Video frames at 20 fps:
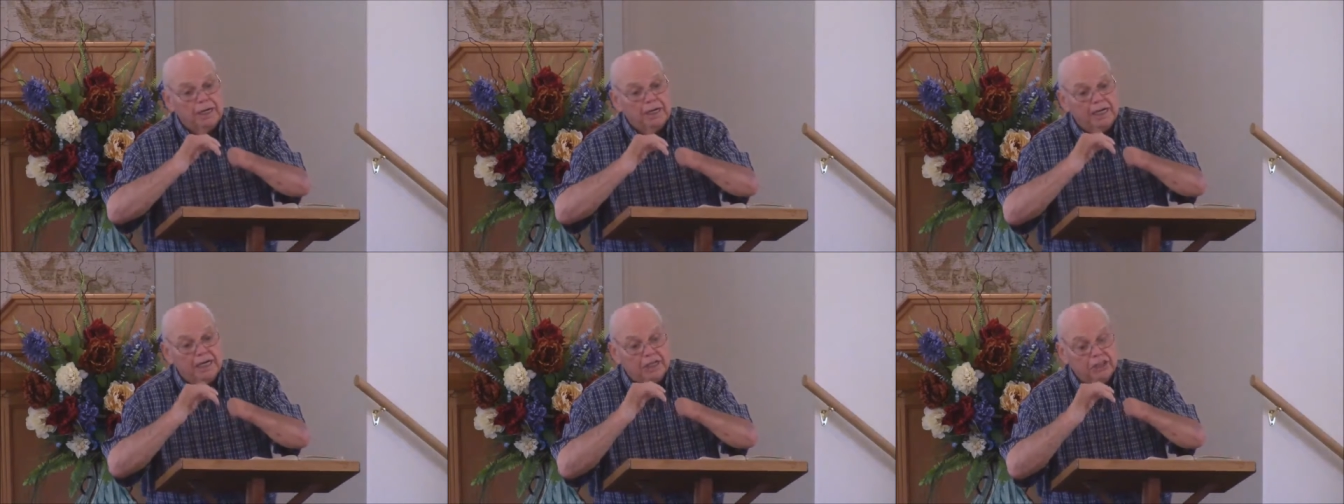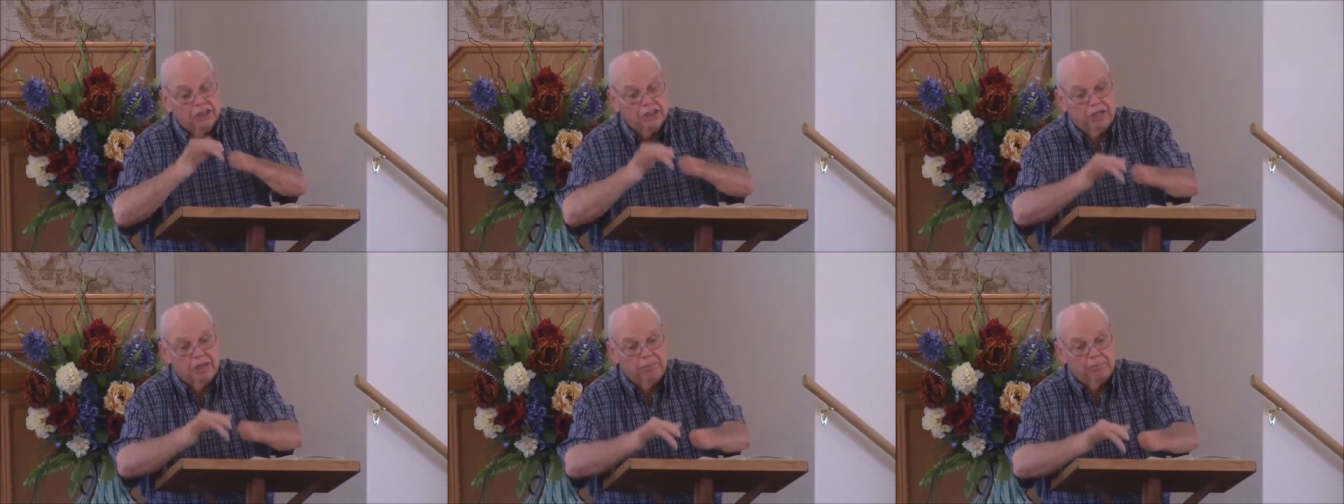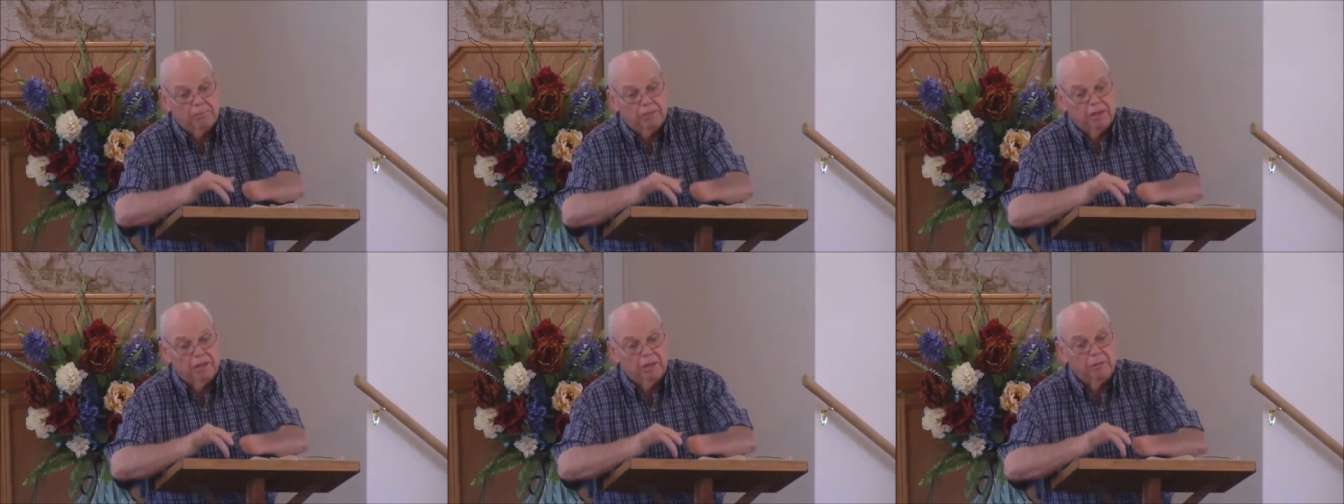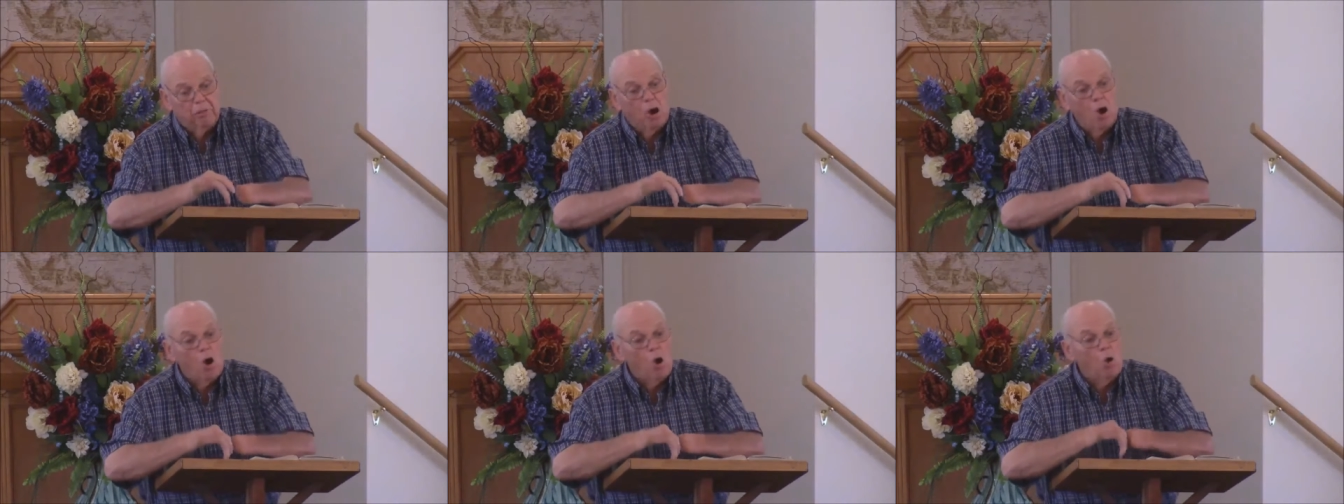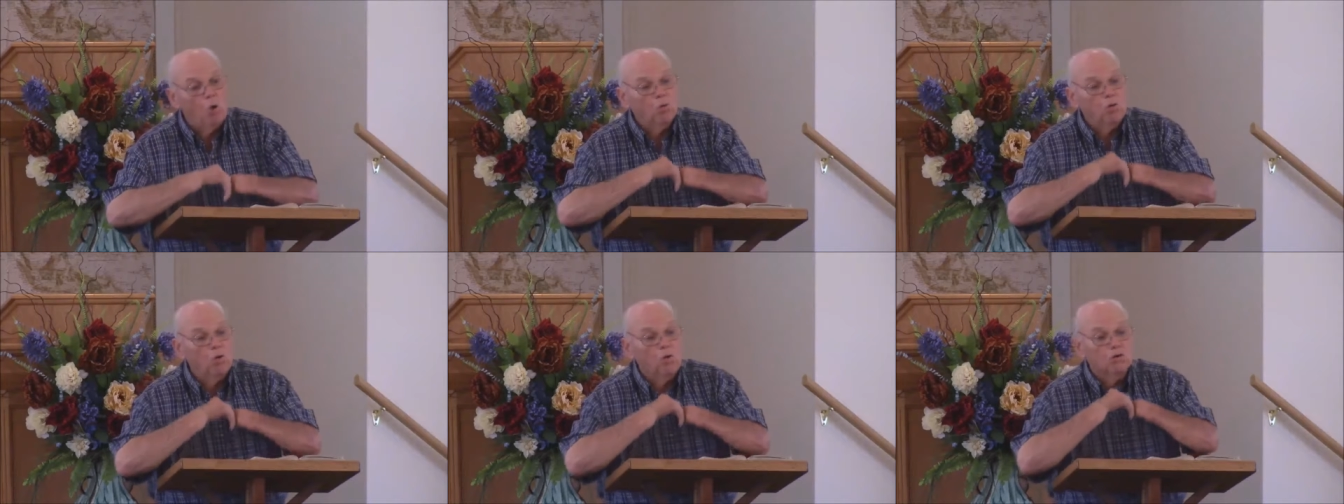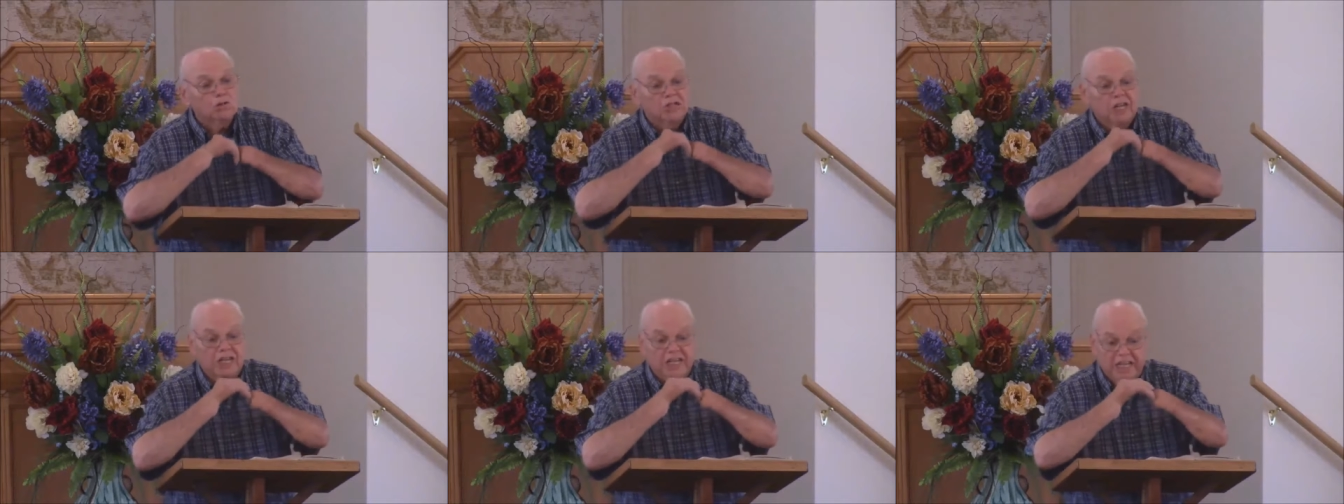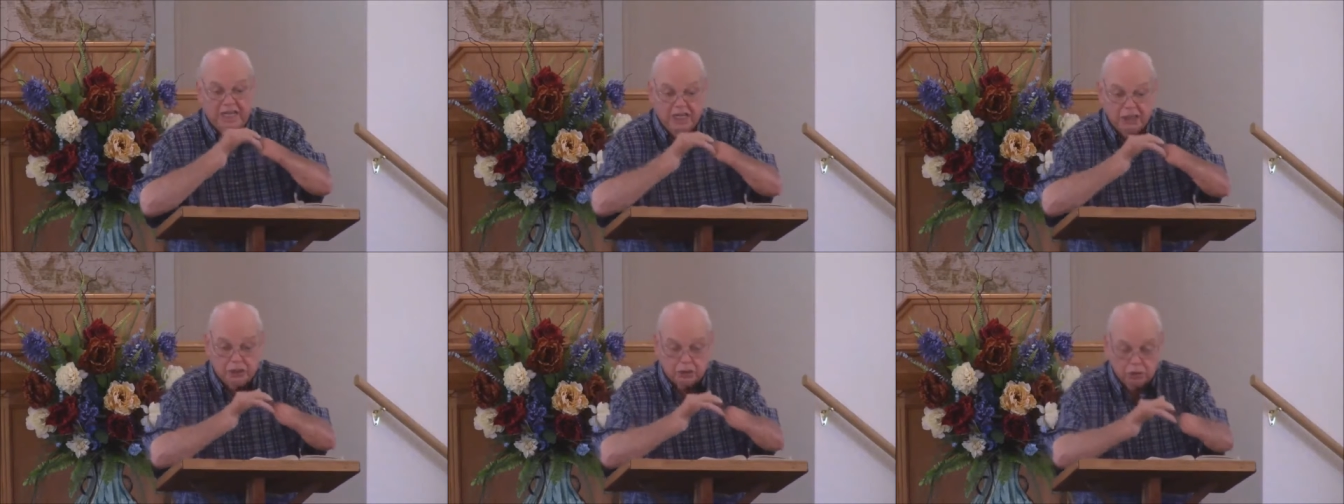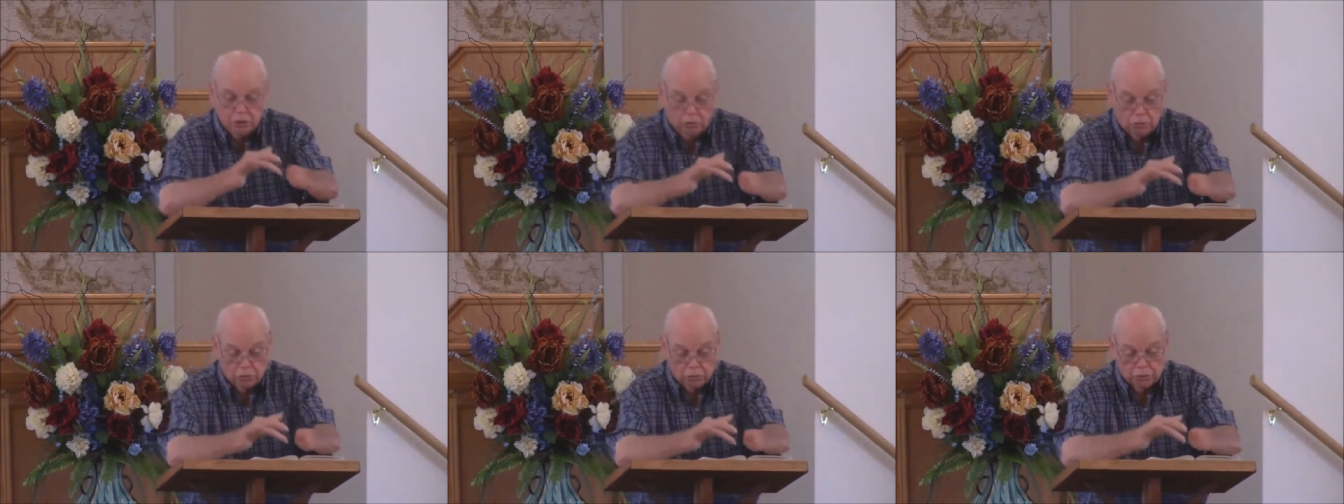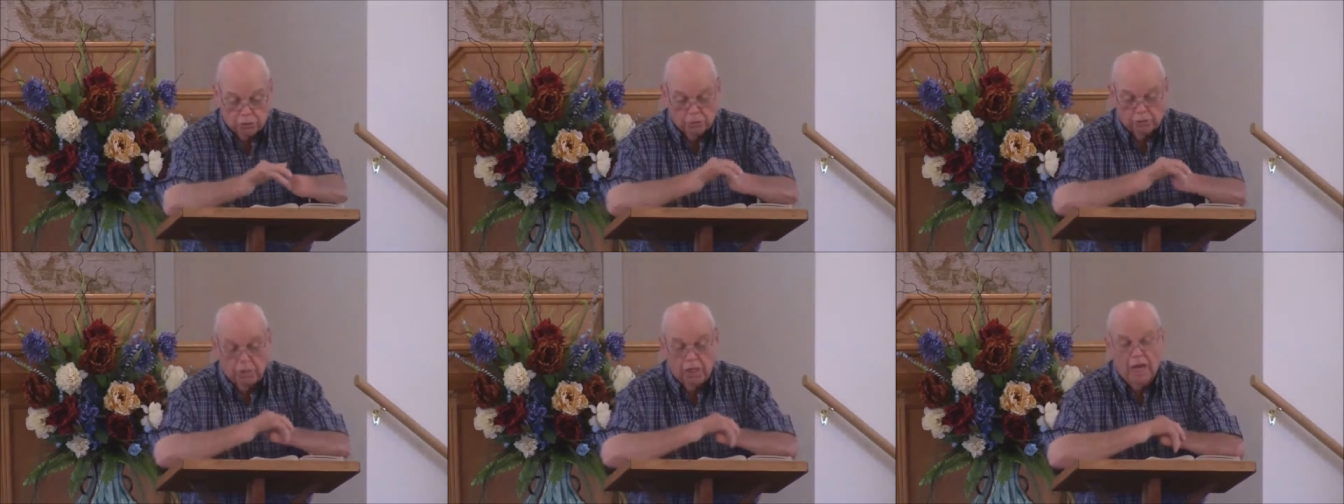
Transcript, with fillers: accept Him, all those that He had chosen.